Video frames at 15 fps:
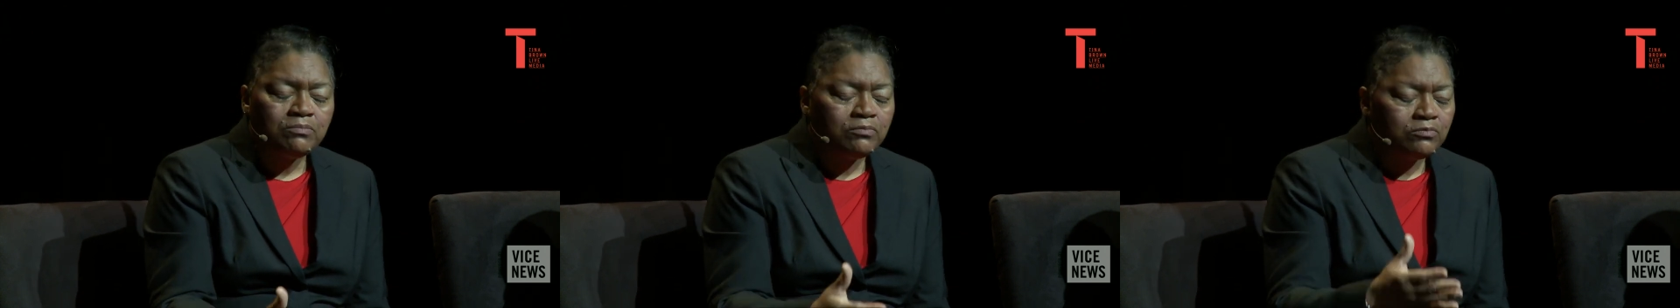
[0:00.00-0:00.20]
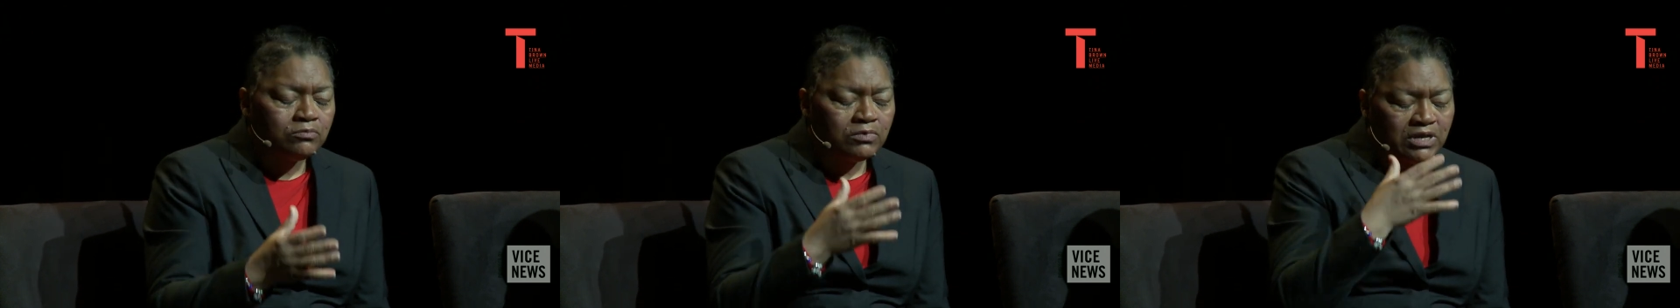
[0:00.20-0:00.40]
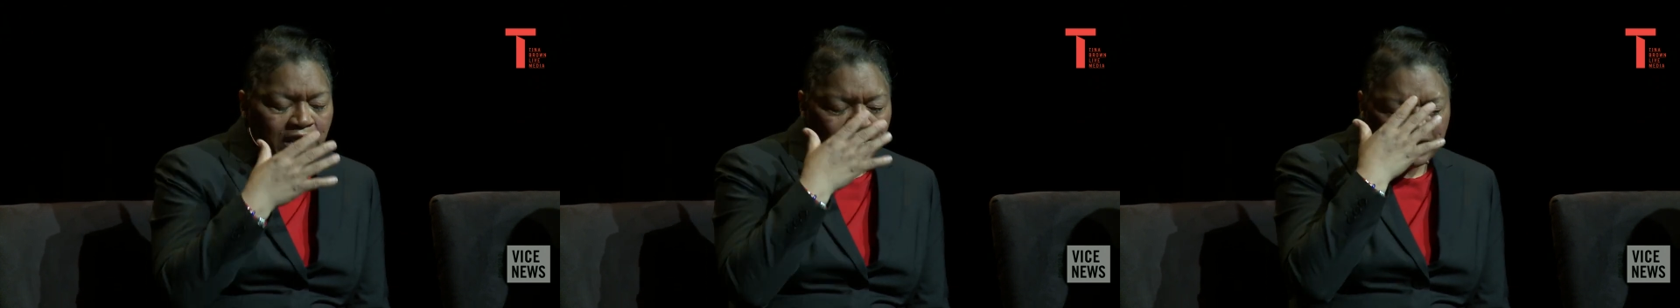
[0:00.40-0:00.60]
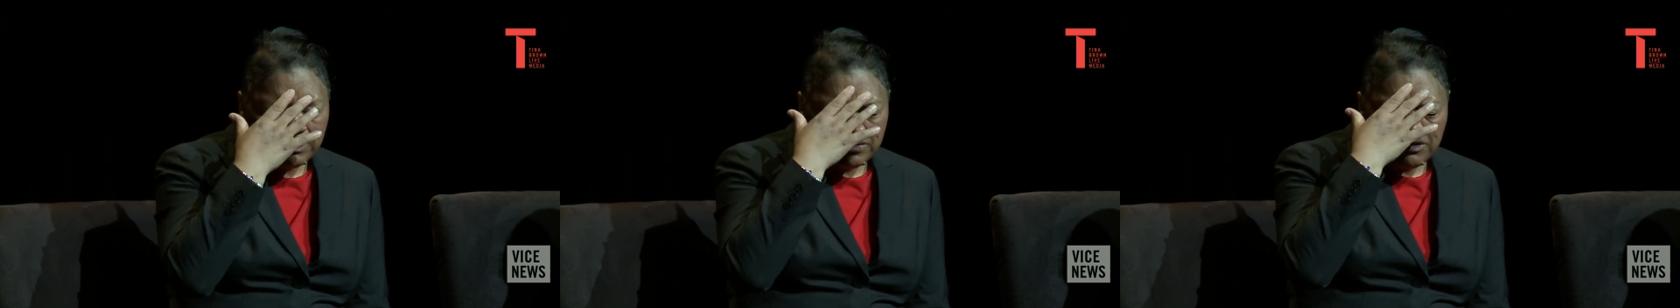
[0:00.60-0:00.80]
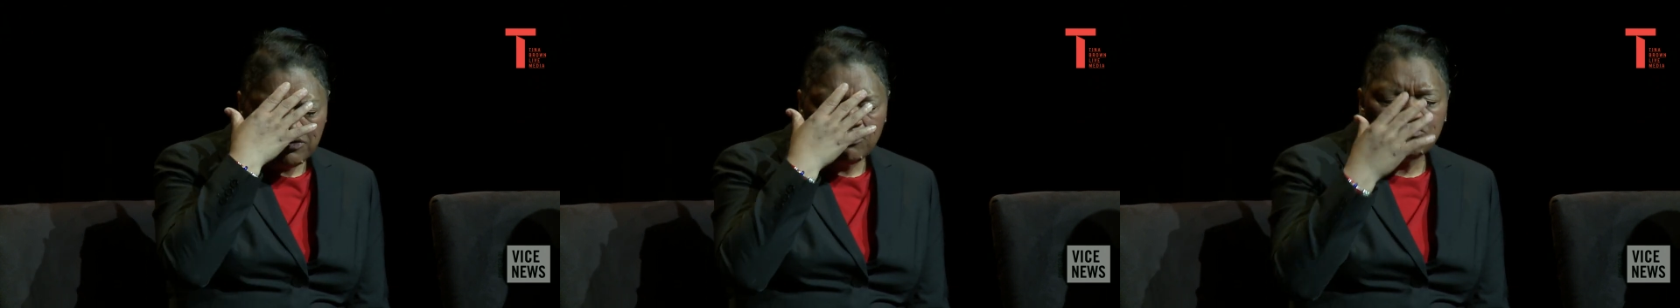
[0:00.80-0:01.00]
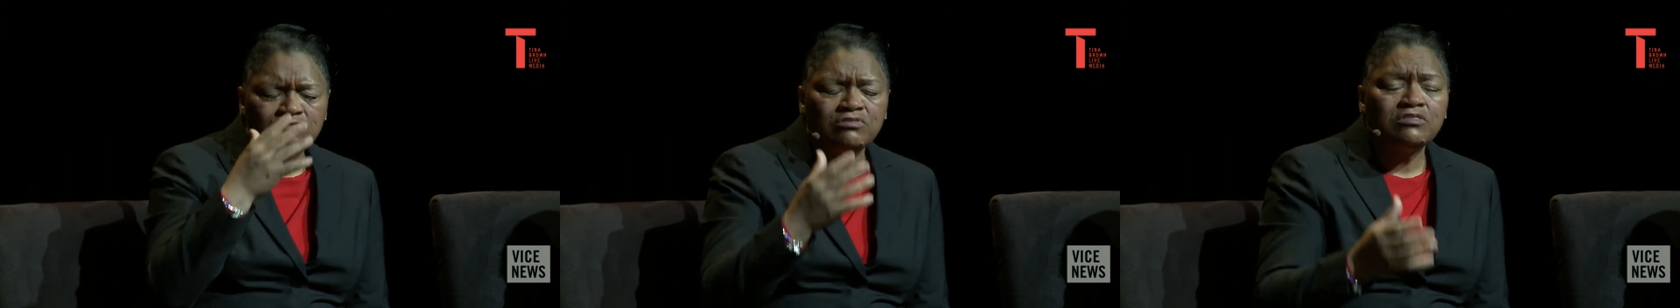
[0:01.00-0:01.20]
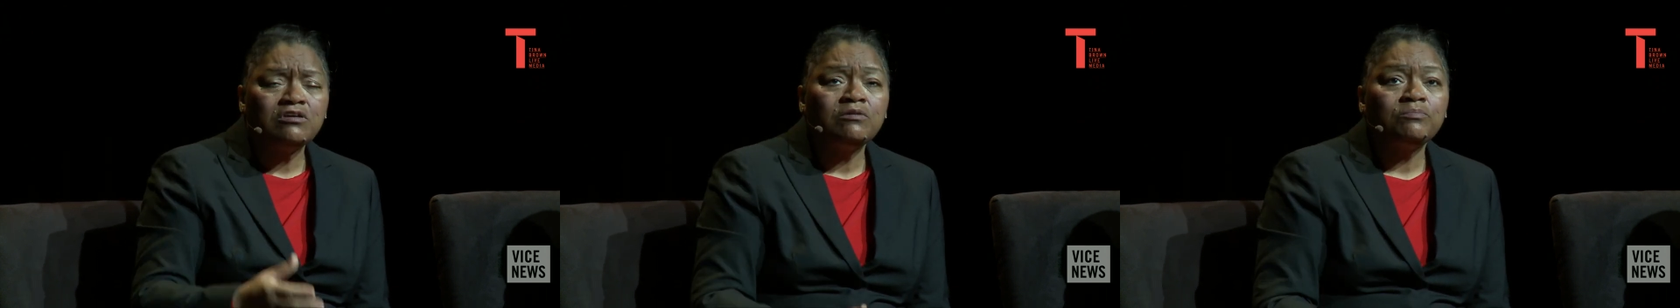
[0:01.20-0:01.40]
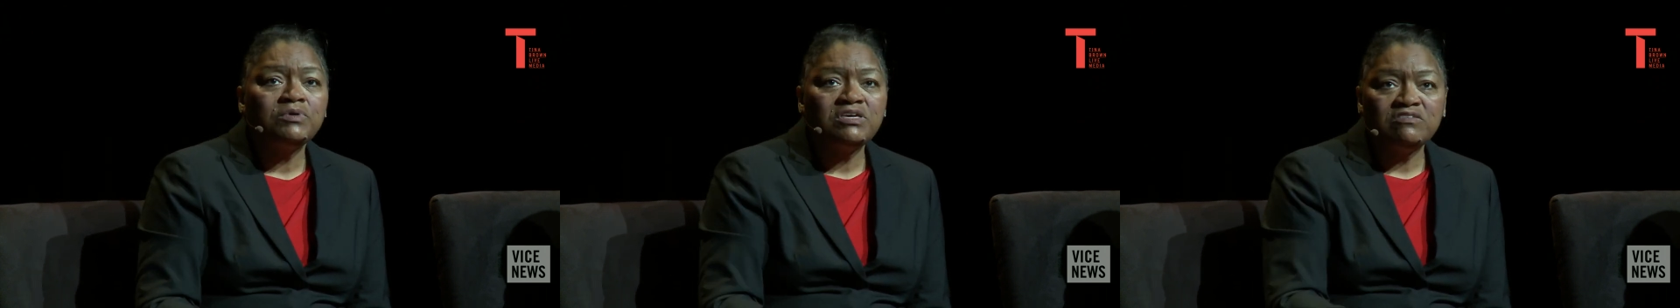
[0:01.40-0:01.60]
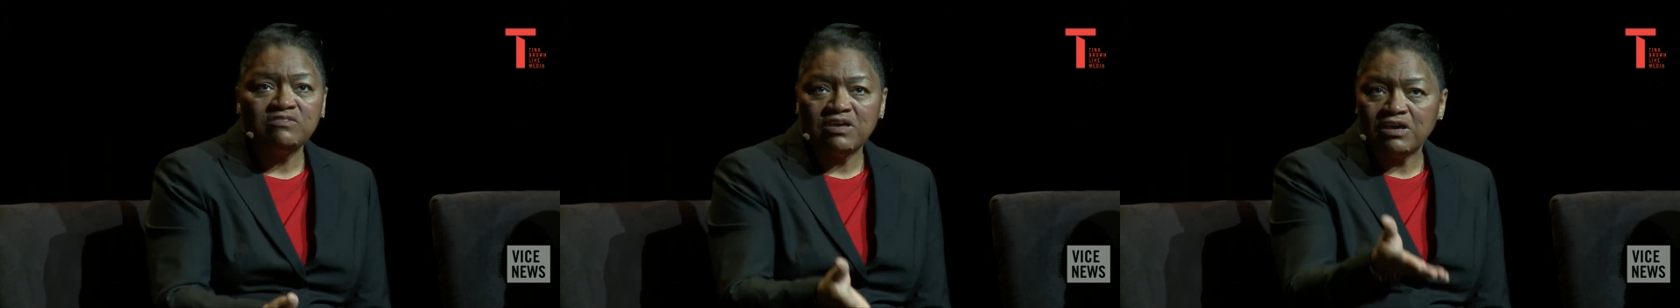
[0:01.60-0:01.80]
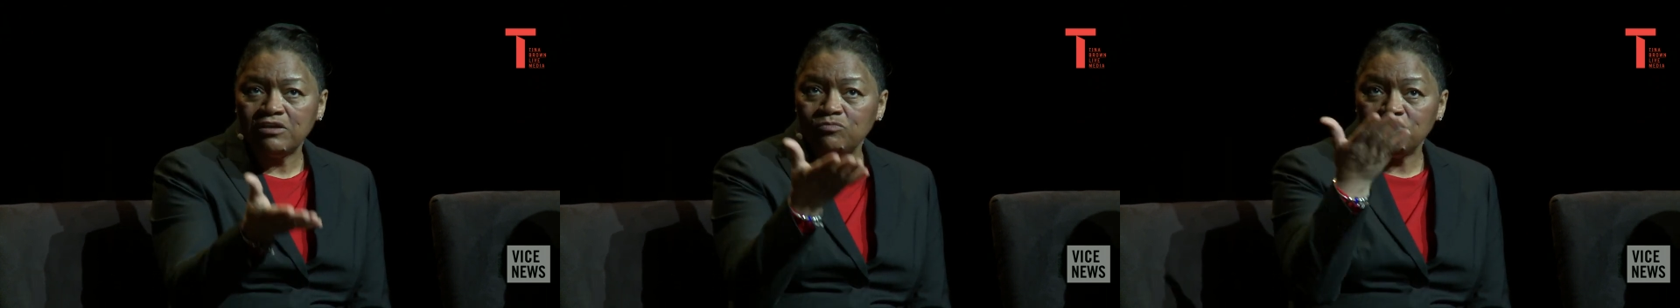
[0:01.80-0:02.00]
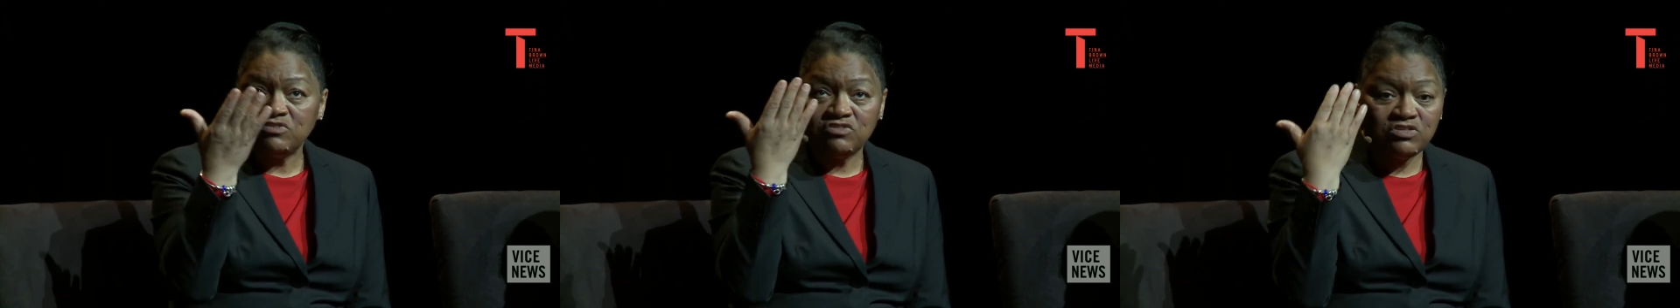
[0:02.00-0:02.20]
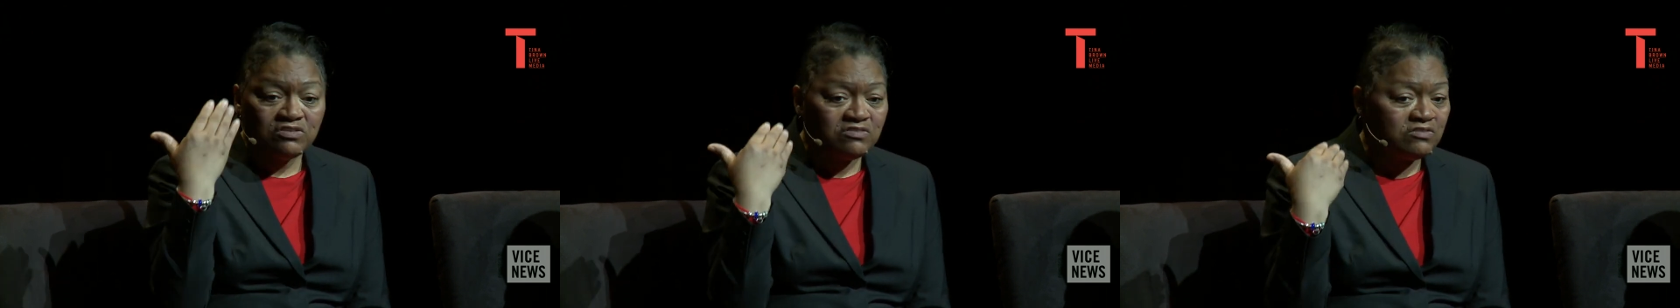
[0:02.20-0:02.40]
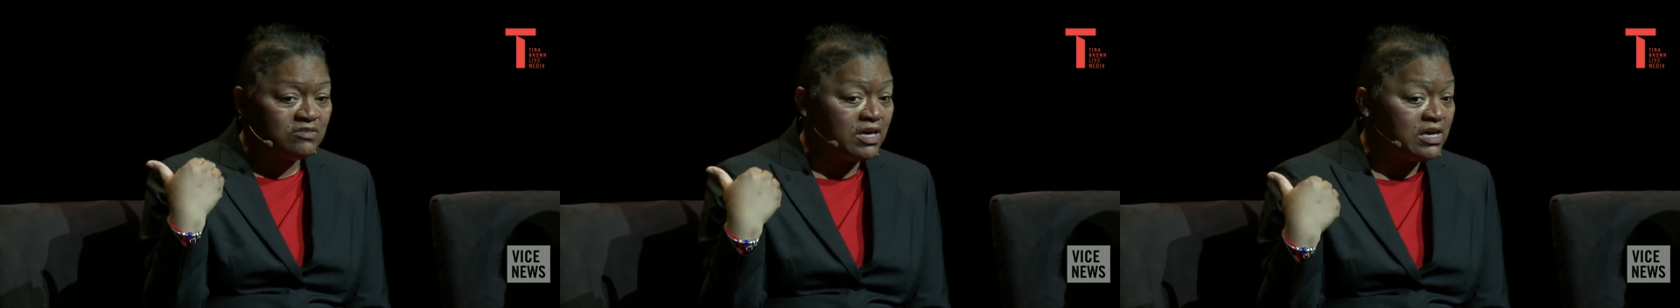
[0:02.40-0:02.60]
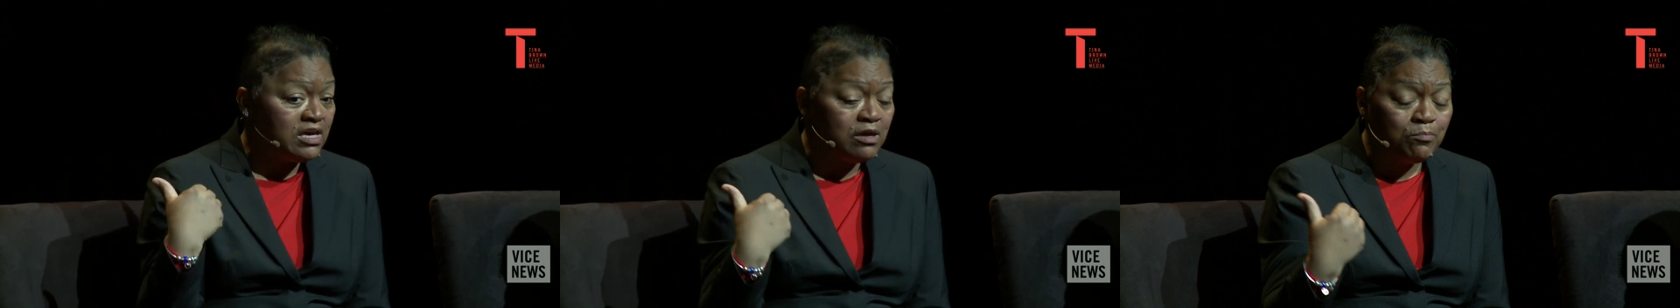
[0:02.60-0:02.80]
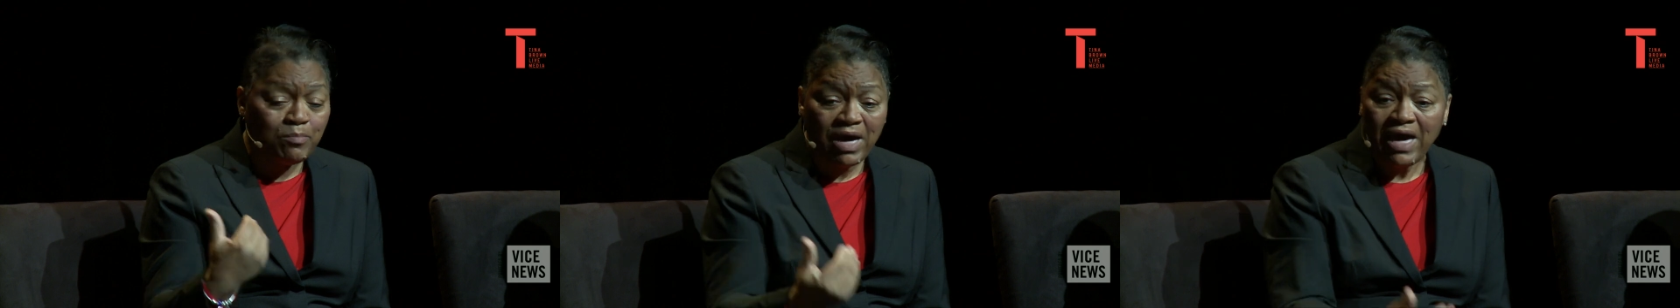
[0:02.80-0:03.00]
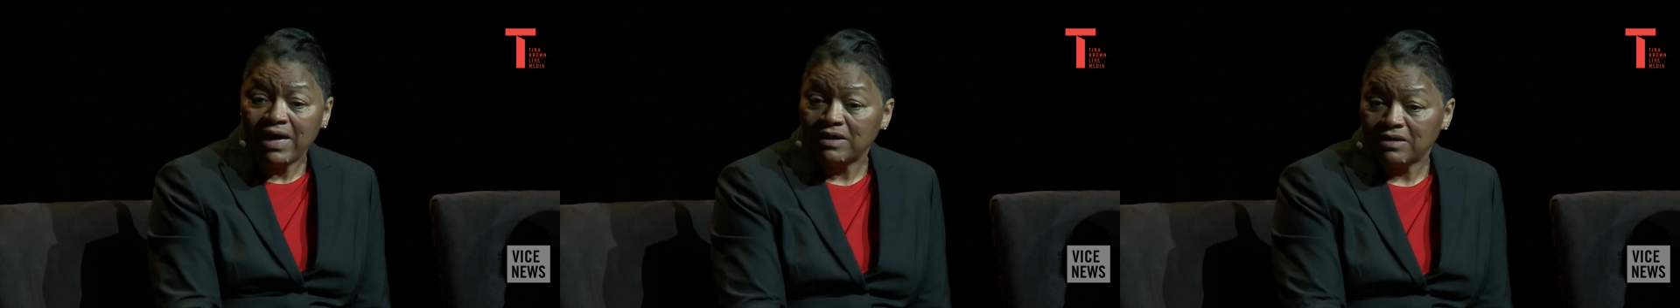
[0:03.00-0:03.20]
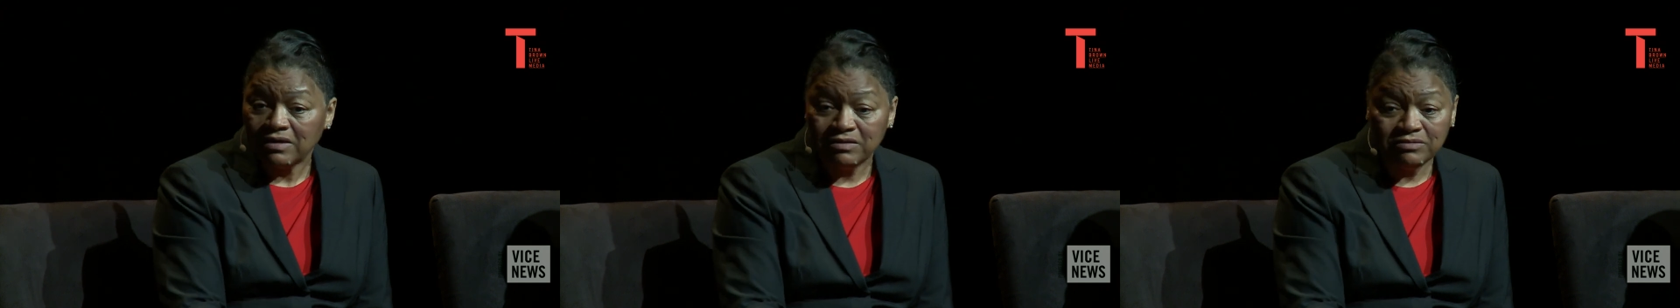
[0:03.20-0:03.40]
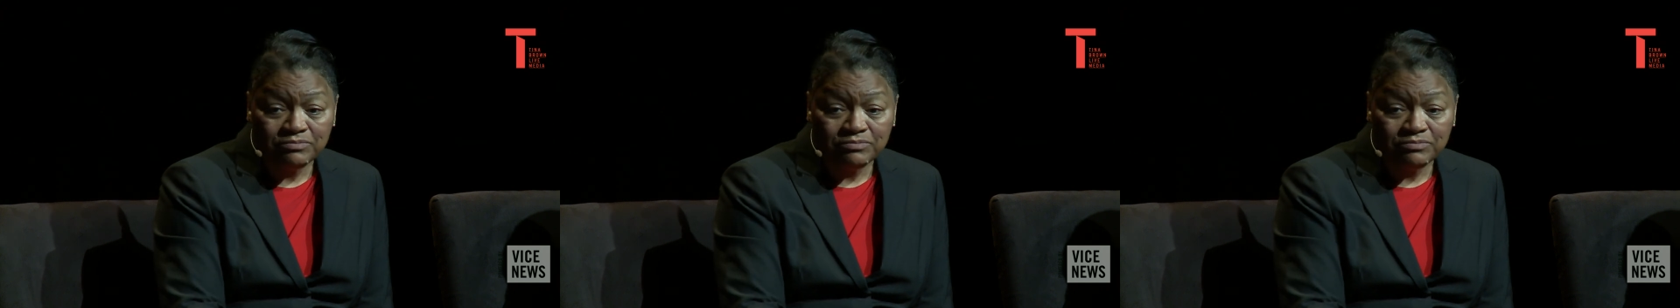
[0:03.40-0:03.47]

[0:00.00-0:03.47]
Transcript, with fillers: when I looked up, his head was just hanging back.